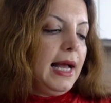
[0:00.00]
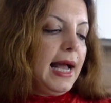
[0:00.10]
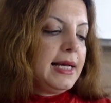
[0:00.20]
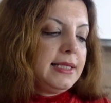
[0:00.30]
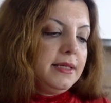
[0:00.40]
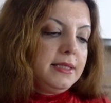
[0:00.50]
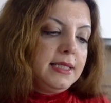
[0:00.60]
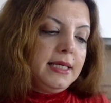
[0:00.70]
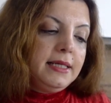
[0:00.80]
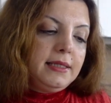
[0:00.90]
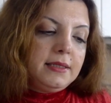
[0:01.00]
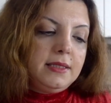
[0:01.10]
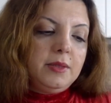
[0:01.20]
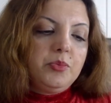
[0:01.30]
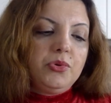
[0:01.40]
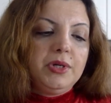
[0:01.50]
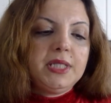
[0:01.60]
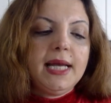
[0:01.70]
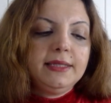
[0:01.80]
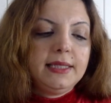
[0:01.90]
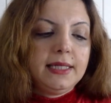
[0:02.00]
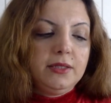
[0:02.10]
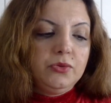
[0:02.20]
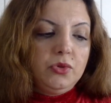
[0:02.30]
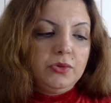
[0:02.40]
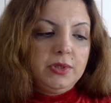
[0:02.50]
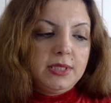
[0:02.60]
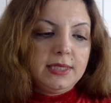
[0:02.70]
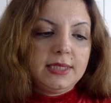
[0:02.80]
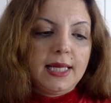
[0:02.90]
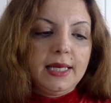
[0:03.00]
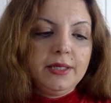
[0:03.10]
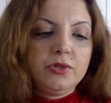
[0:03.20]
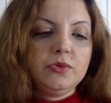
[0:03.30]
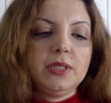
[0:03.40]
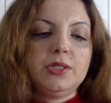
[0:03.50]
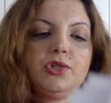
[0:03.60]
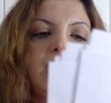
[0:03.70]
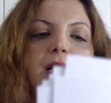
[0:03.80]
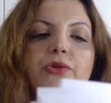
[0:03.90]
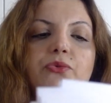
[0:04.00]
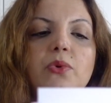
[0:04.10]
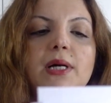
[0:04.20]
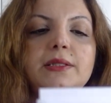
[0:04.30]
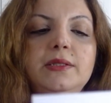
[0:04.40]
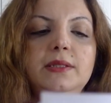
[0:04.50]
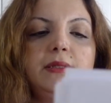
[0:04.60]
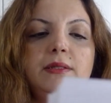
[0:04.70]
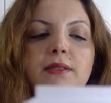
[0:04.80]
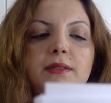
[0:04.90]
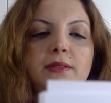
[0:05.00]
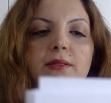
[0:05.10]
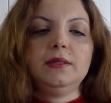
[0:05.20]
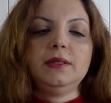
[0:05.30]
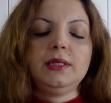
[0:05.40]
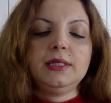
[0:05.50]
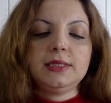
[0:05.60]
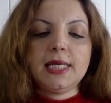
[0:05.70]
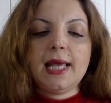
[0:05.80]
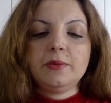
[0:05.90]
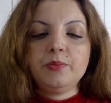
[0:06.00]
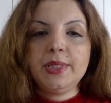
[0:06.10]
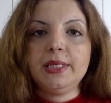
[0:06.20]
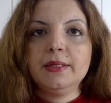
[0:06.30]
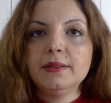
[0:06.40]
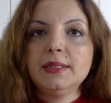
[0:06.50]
As I said, it's important that you don't say to the child what it can be.